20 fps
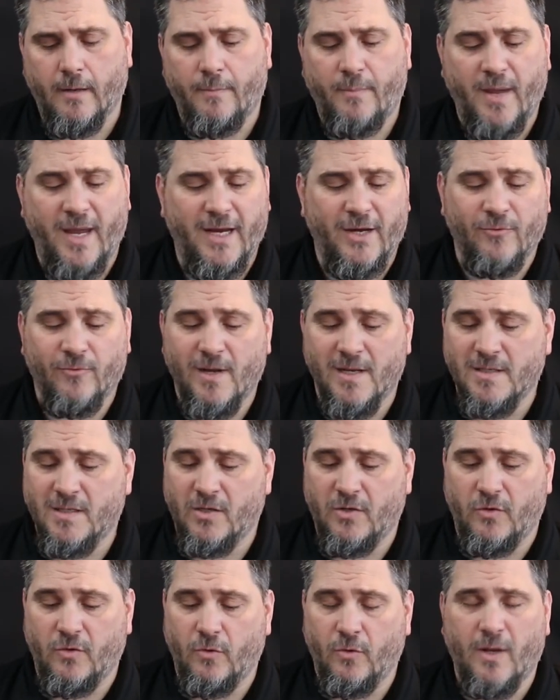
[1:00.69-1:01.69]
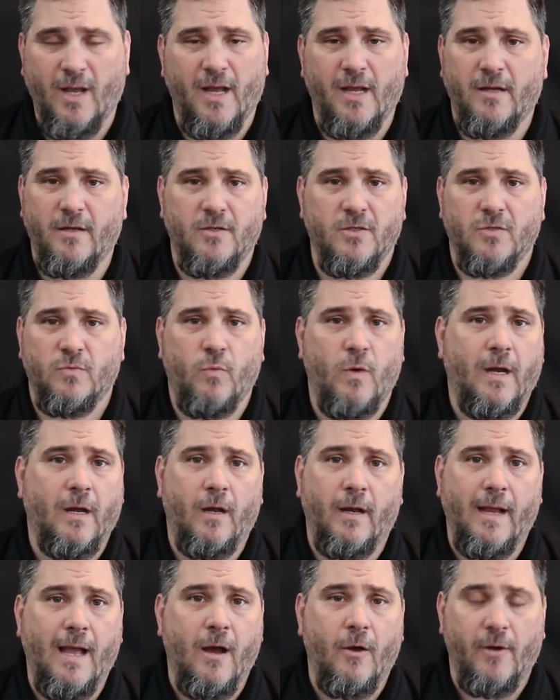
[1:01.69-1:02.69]
paint residue kind of just
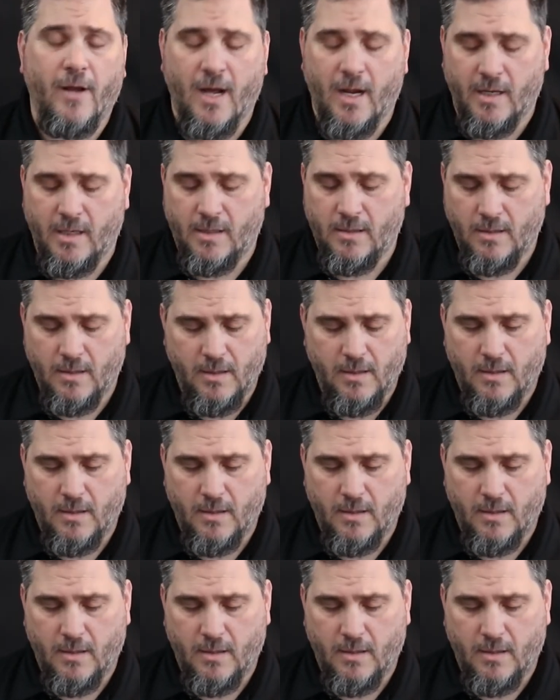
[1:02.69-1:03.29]
wearing out on it.